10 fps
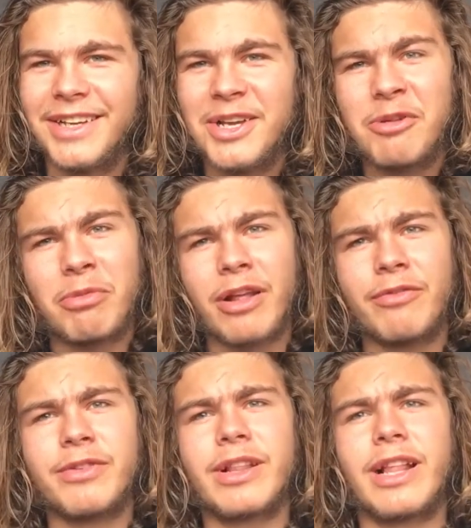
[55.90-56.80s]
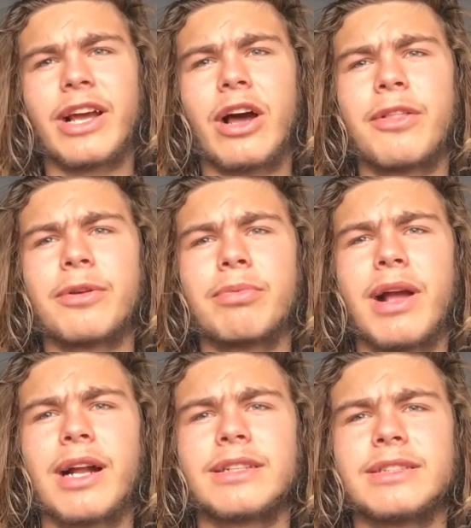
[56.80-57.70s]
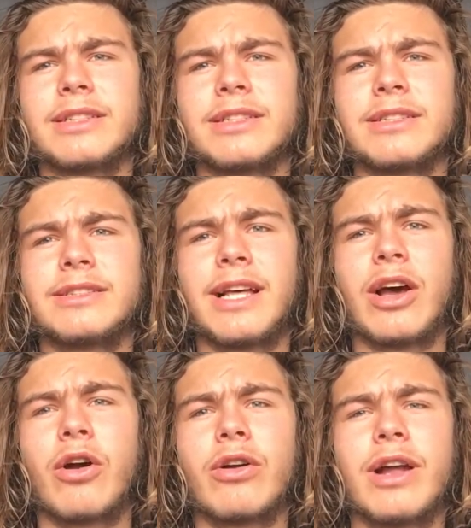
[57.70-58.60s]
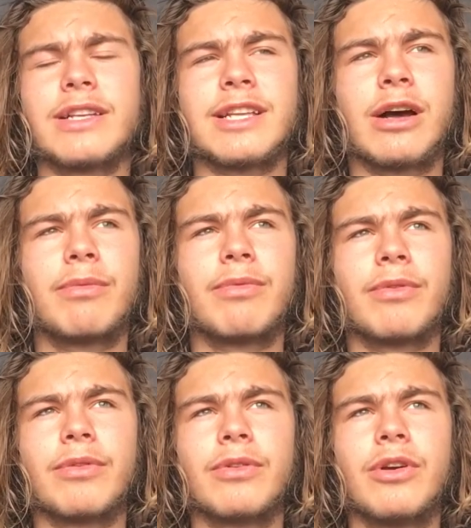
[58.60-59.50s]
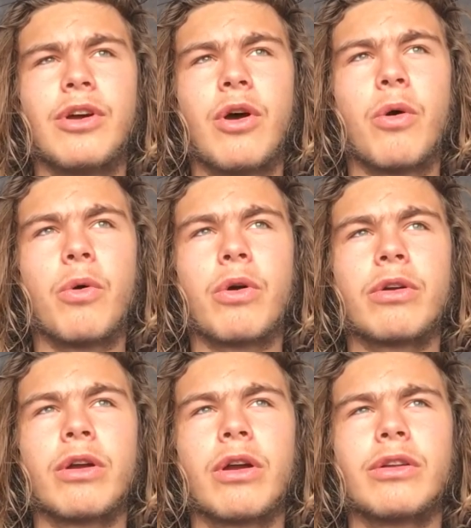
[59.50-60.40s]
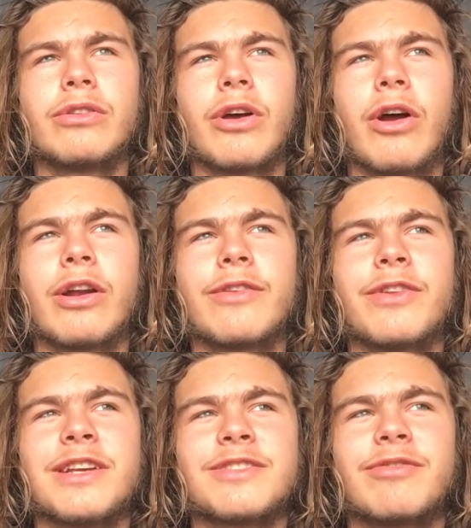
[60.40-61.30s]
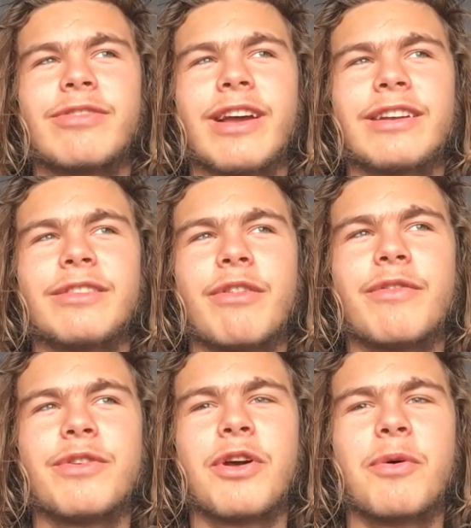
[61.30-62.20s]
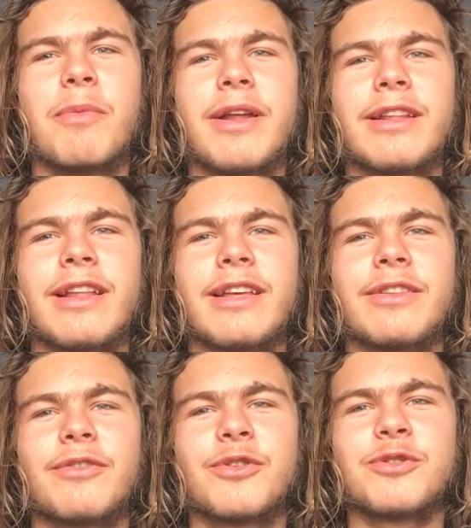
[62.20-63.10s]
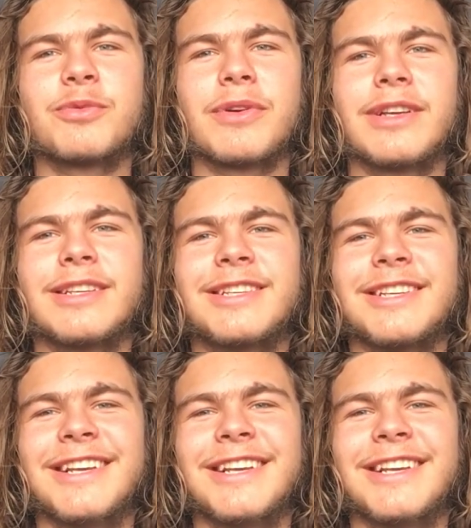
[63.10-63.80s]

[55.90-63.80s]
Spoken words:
But I feel like other practices that aren't as helpful, or aren't even as effective if you don't meditate in the first place,